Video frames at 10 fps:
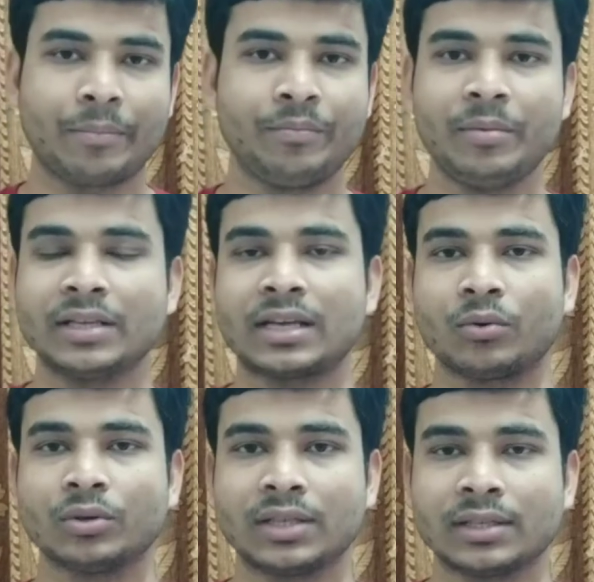previous year
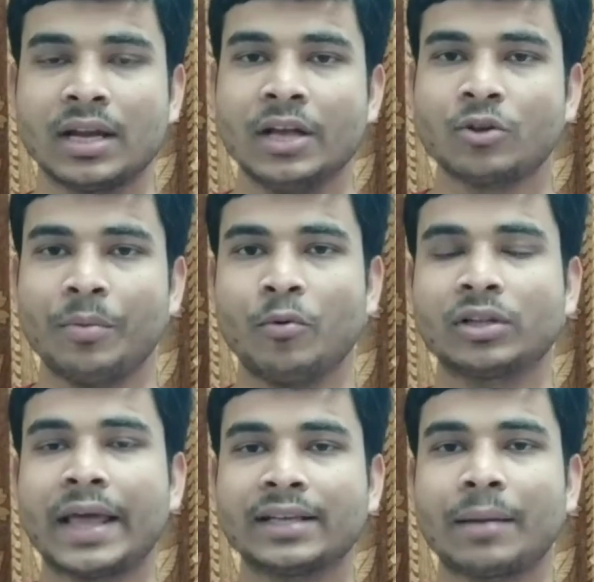questions. So before
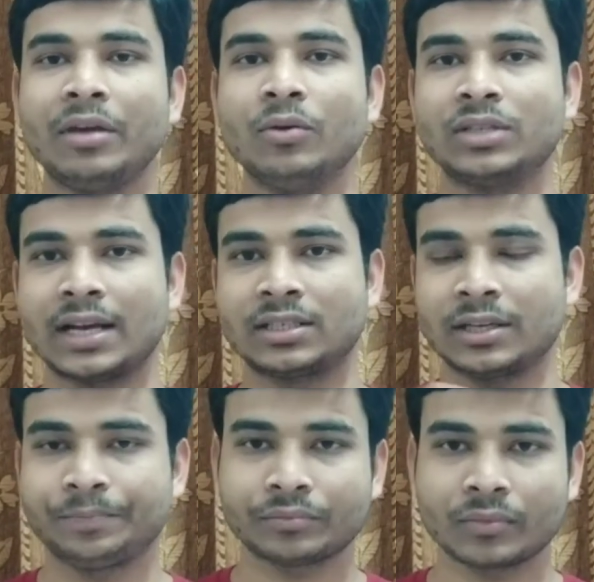the exam, you just
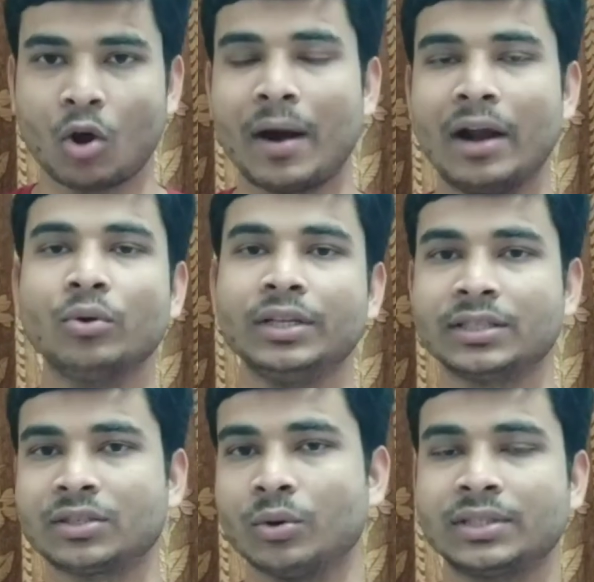overlook
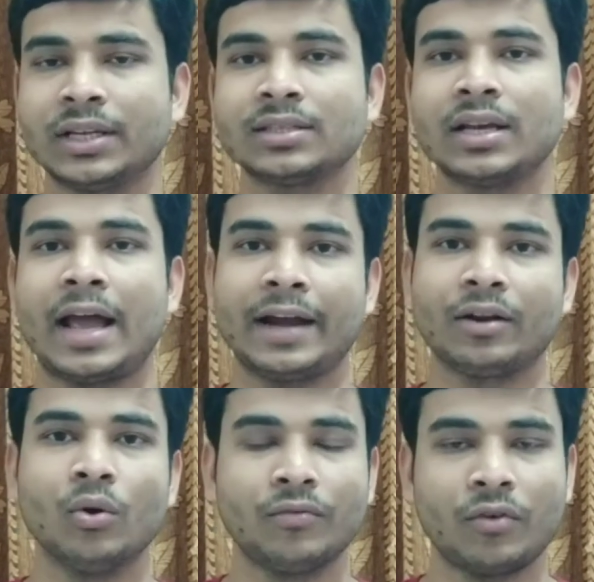these questions and
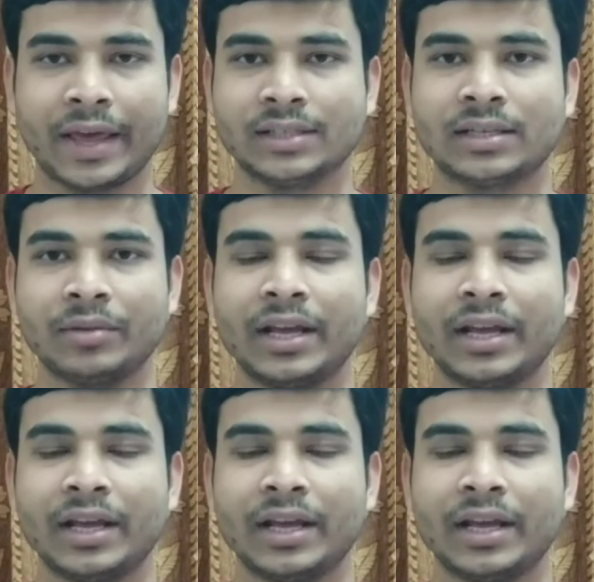go for exam.